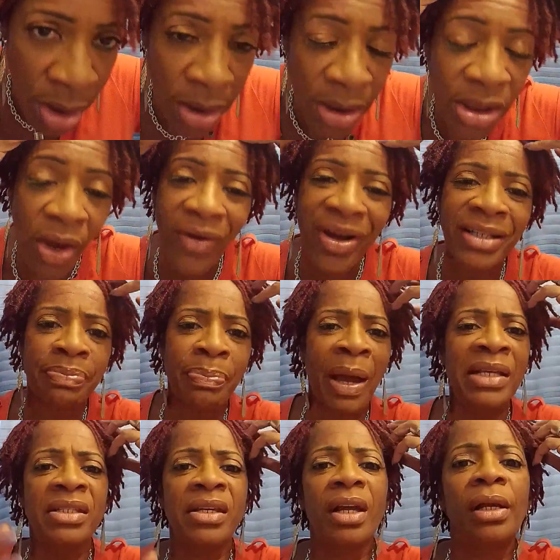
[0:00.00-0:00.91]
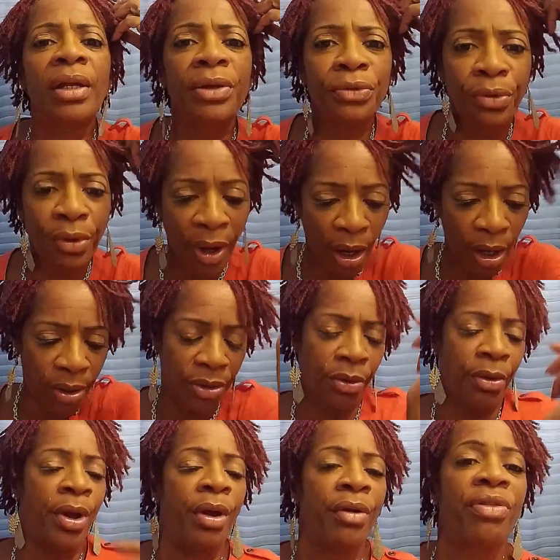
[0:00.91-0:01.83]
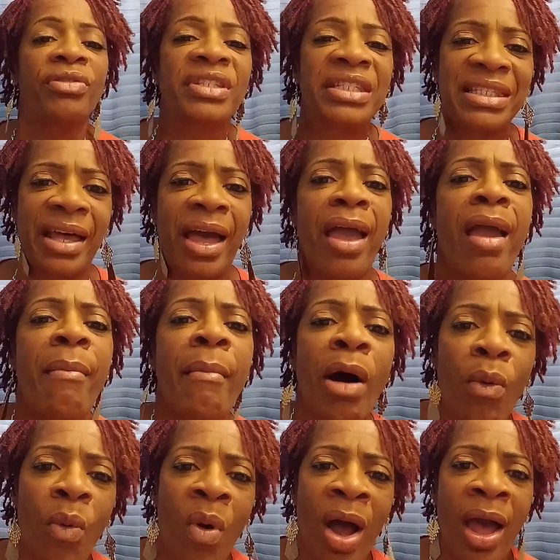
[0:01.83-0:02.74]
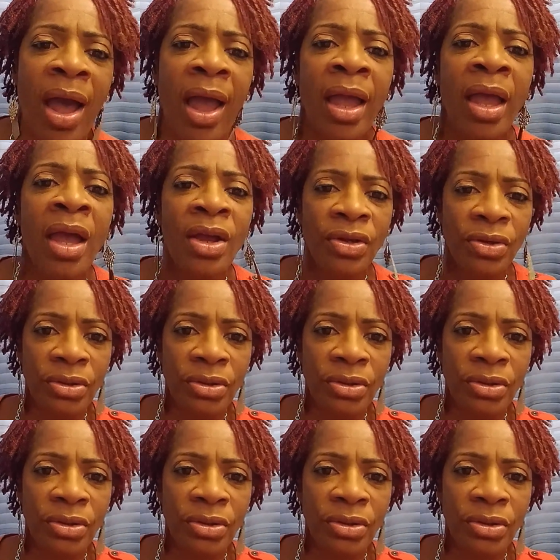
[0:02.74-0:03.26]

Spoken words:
So it's basically you color your hair the same way.